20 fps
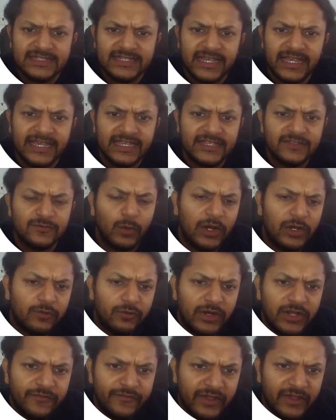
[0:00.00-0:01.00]
say is
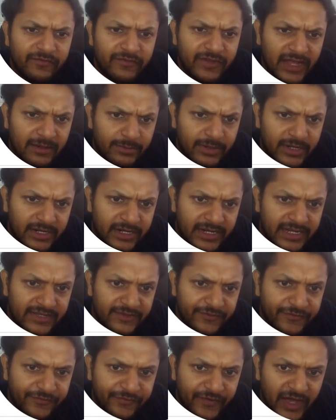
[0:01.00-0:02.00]
125 can be written as
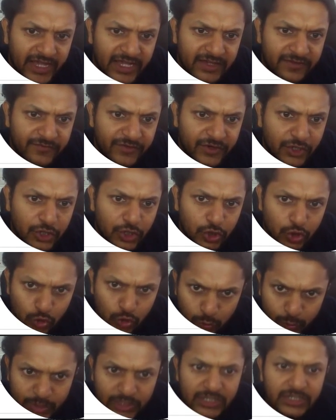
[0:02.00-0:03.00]
5
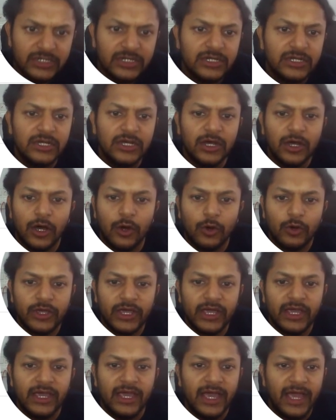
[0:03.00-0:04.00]
cube.
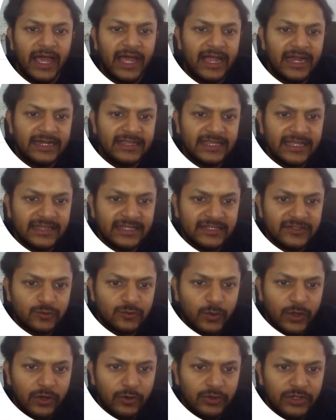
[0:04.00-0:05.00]
Okay. And then the
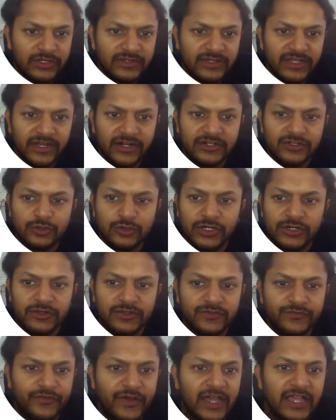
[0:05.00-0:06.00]
square root is there. So it
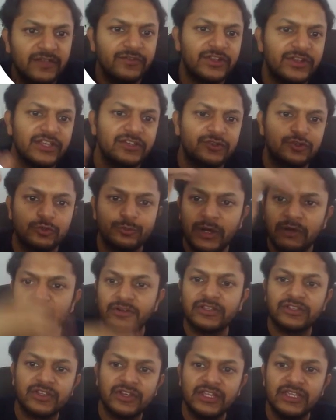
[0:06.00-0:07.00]
is 5 raised to
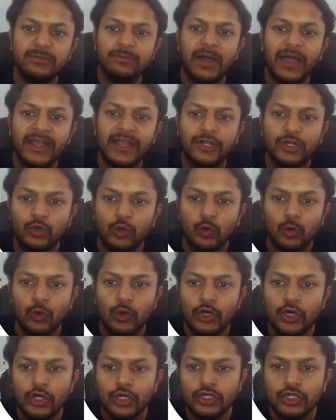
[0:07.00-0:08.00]
power 3 by 2.
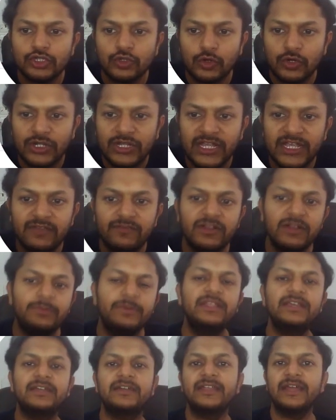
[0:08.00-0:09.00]
So D will be
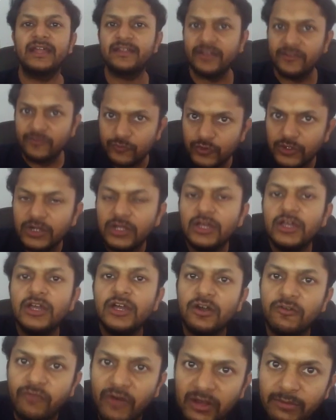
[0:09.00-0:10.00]
the correct answer.
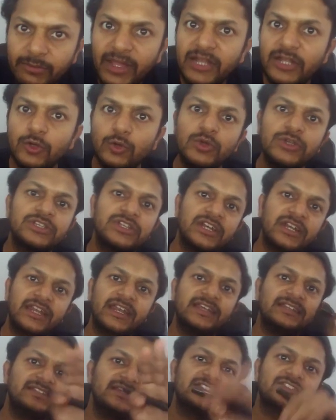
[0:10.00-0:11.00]
1 by 2 is written
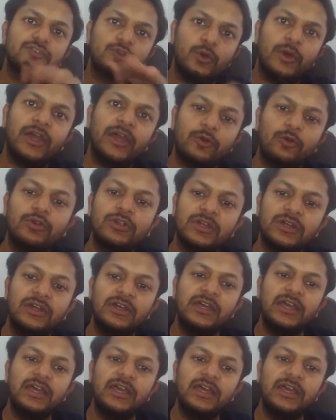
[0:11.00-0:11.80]
as the square root